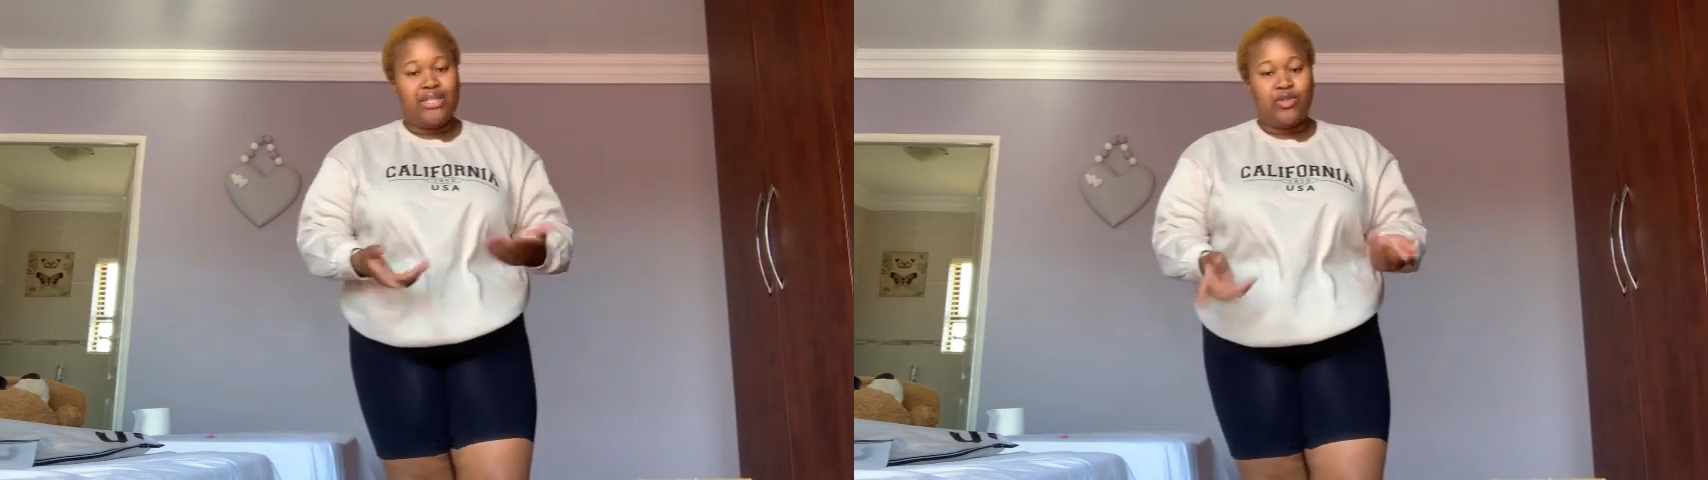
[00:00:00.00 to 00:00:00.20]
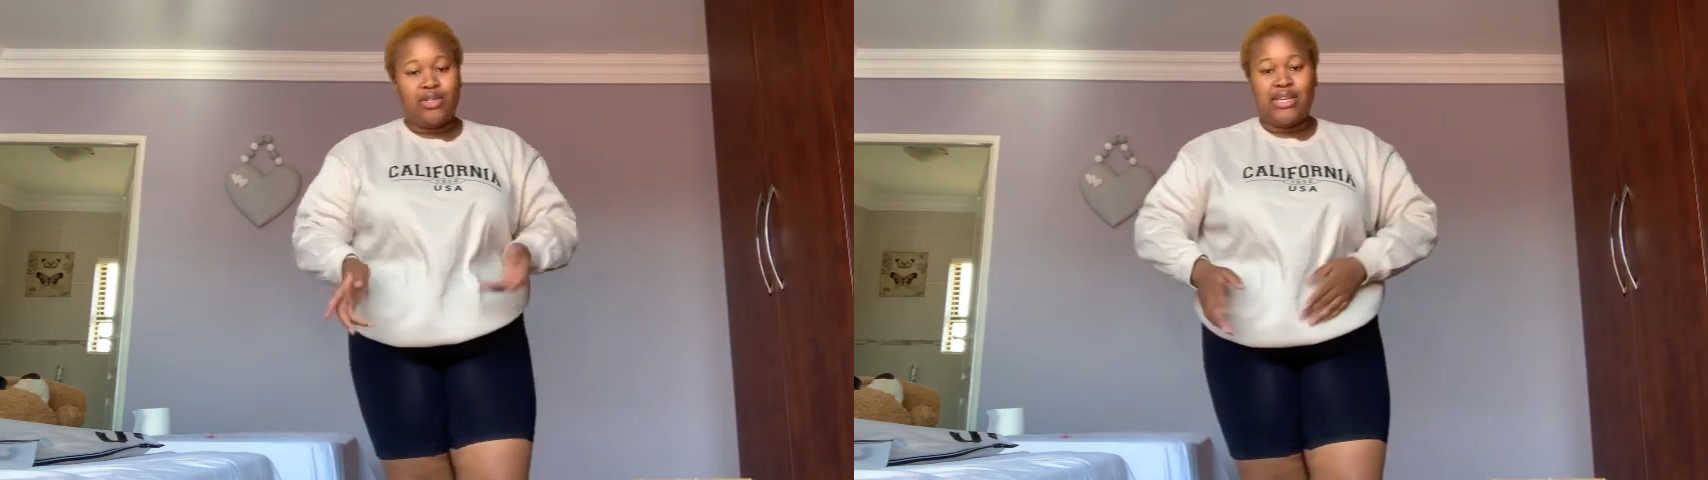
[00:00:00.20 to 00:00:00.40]

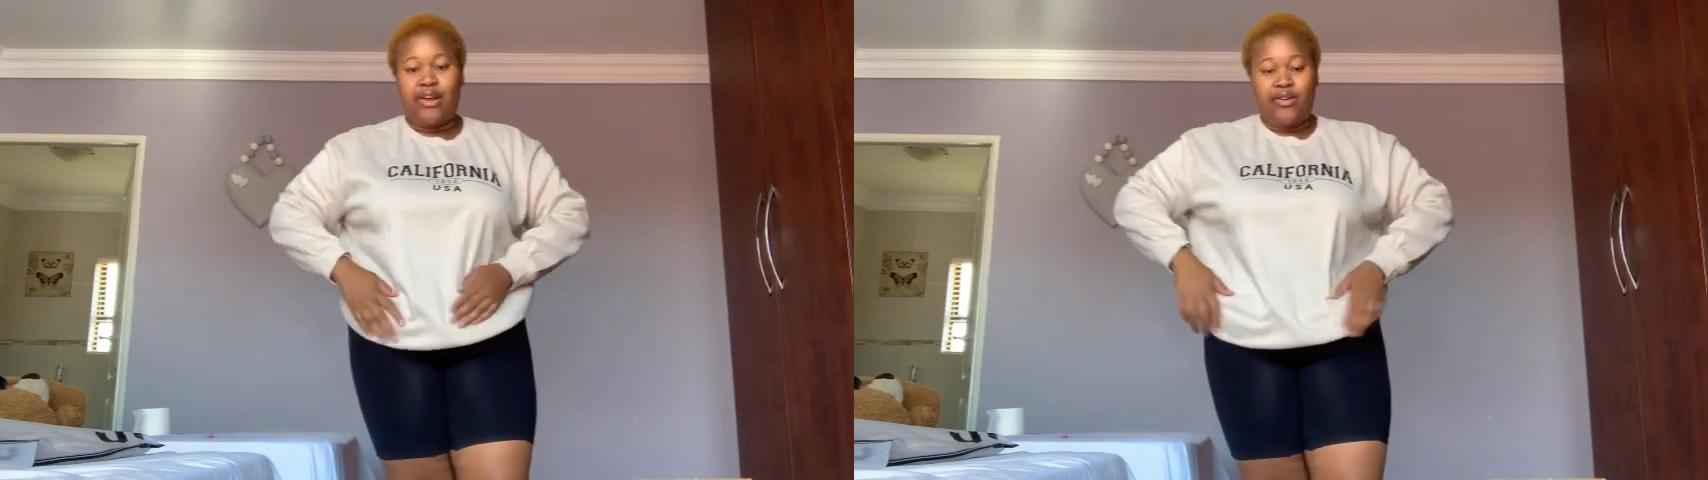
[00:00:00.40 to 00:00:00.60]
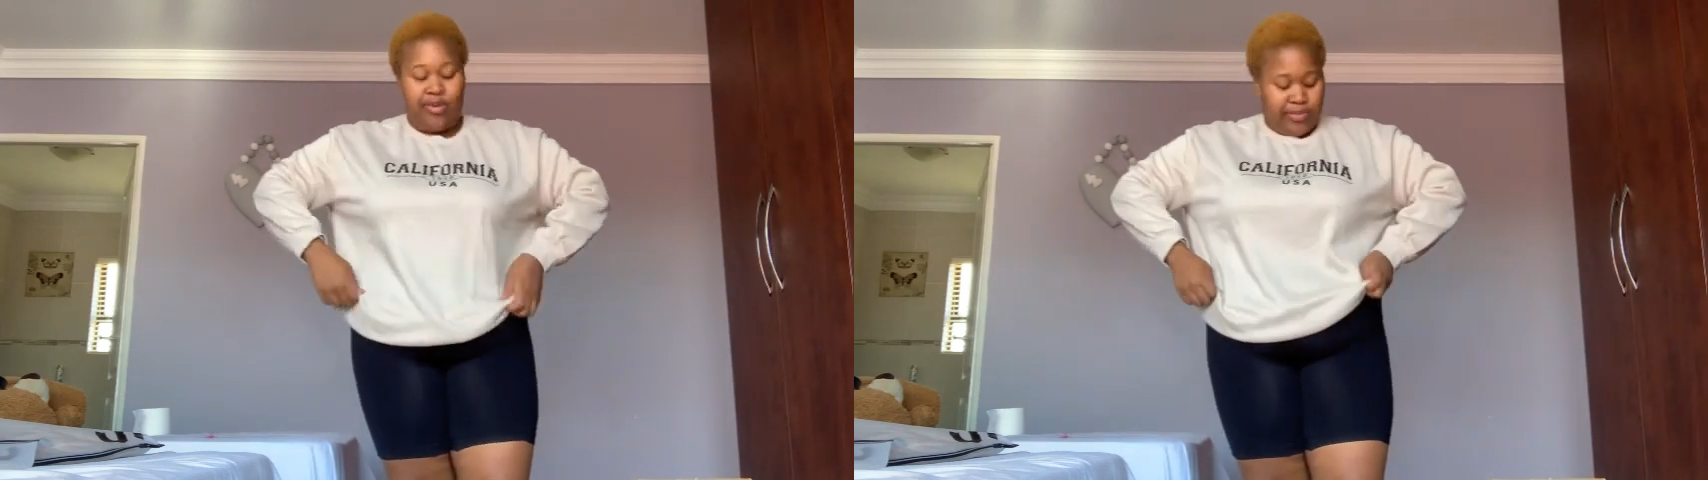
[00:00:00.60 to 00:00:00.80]
sweater, I
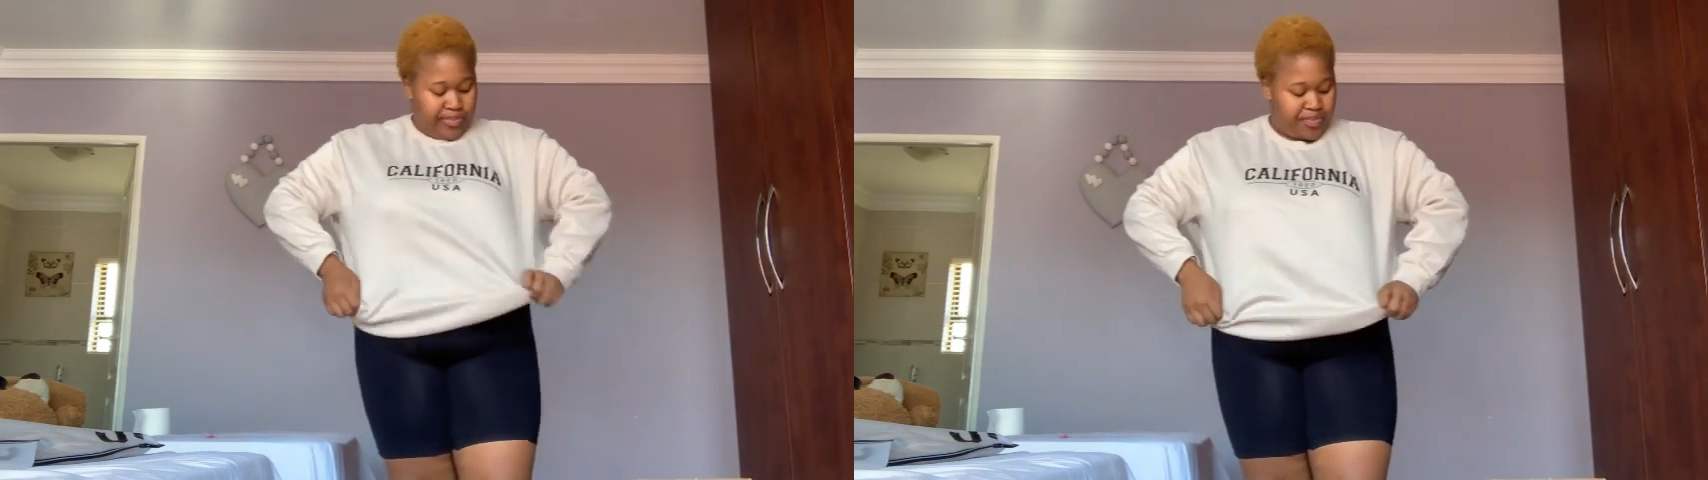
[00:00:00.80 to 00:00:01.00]
don't know.